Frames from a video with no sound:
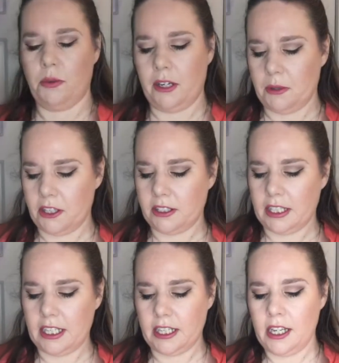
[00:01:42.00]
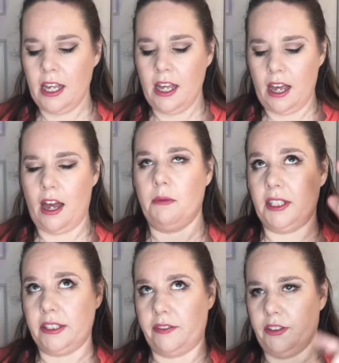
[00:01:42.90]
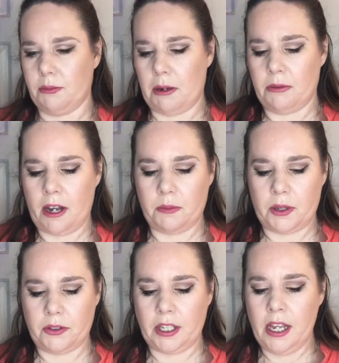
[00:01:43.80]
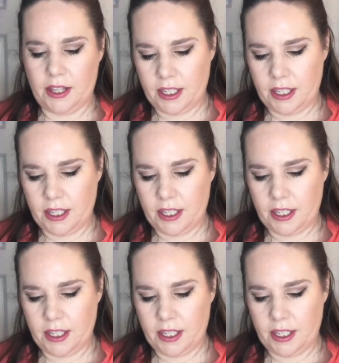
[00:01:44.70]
primarily, um, except for my brow bone.